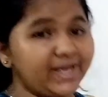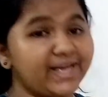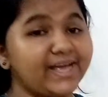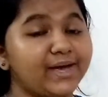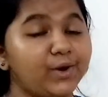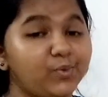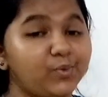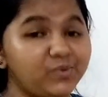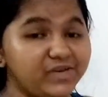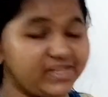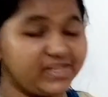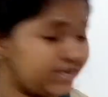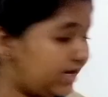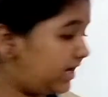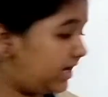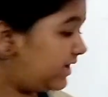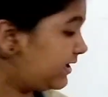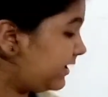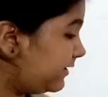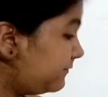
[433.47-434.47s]
over here,
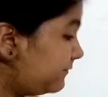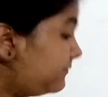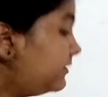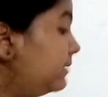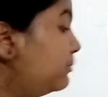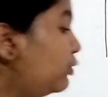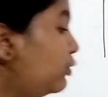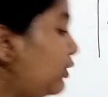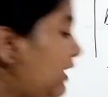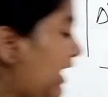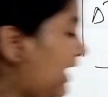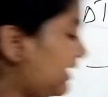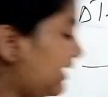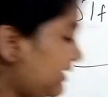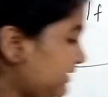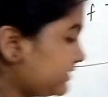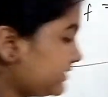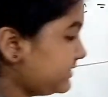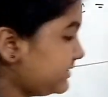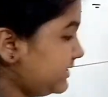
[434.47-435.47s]
if the
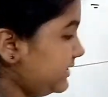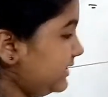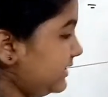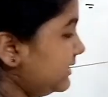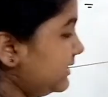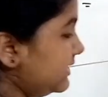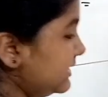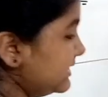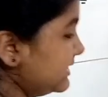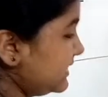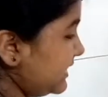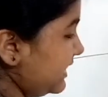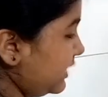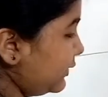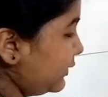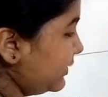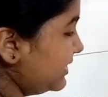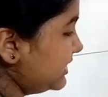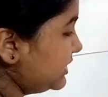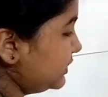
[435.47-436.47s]
molarity is
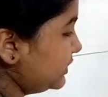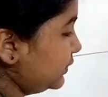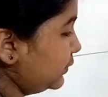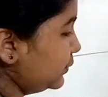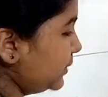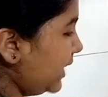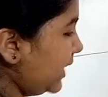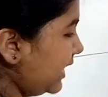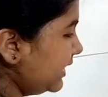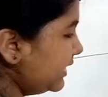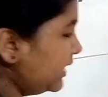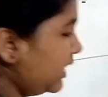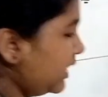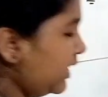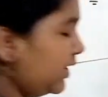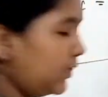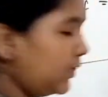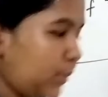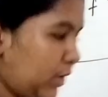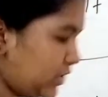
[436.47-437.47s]
equal to 1,
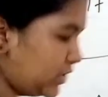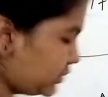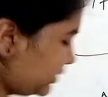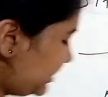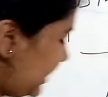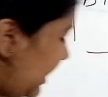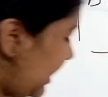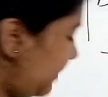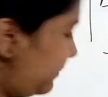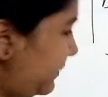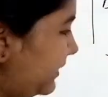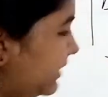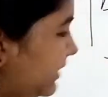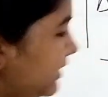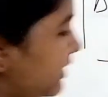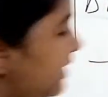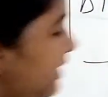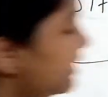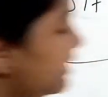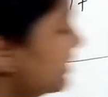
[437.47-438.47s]
what would happen?
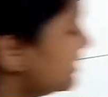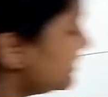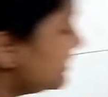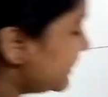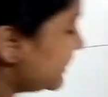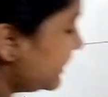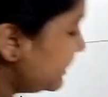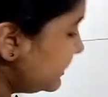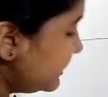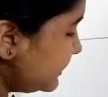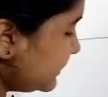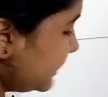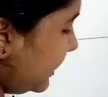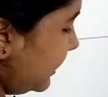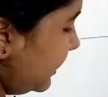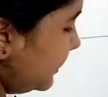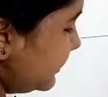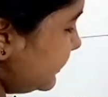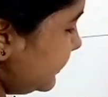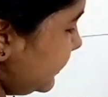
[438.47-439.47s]
Delta
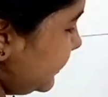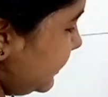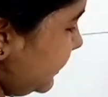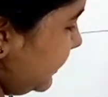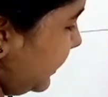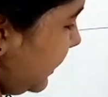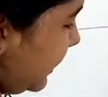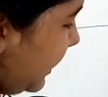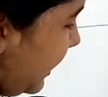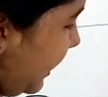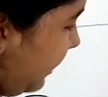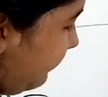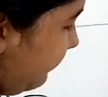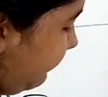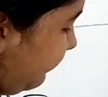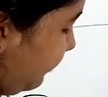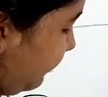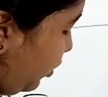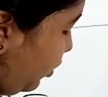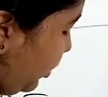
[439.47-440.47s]
TF
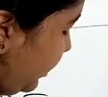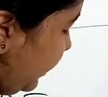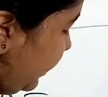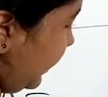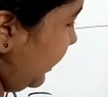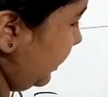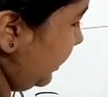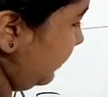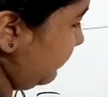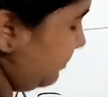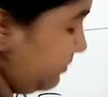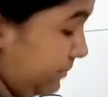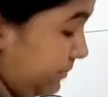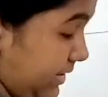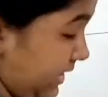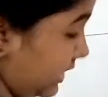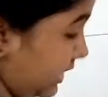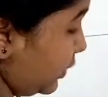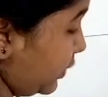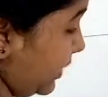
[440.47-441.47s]
would be
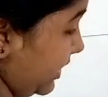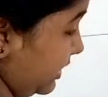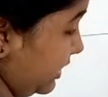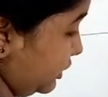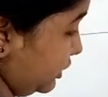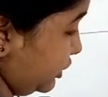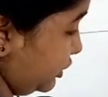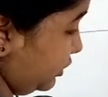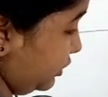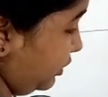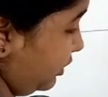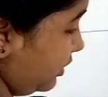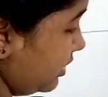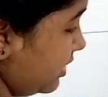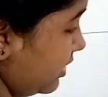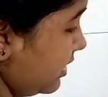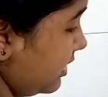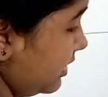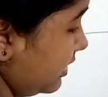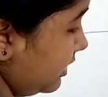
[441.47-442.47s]
equal to
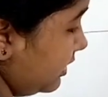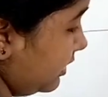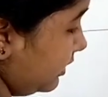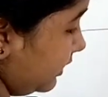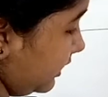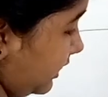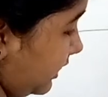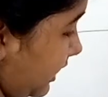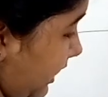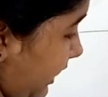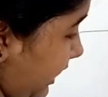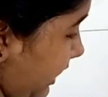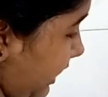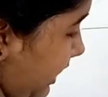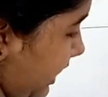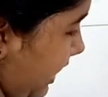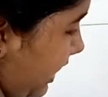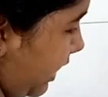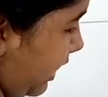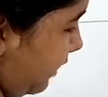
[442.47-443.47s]

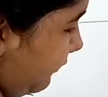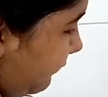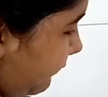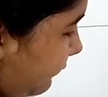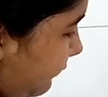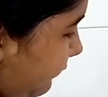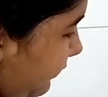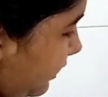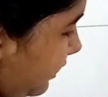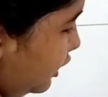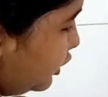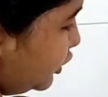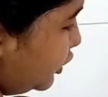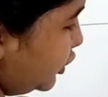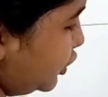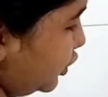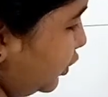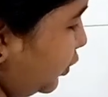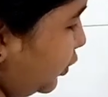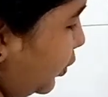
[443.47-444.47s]
KF
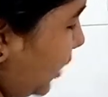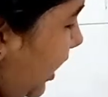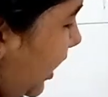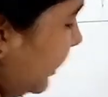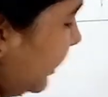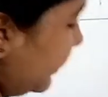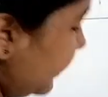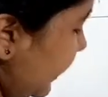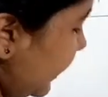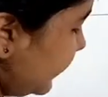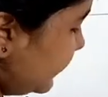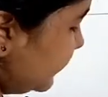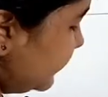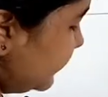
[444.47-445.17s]
into 1. That is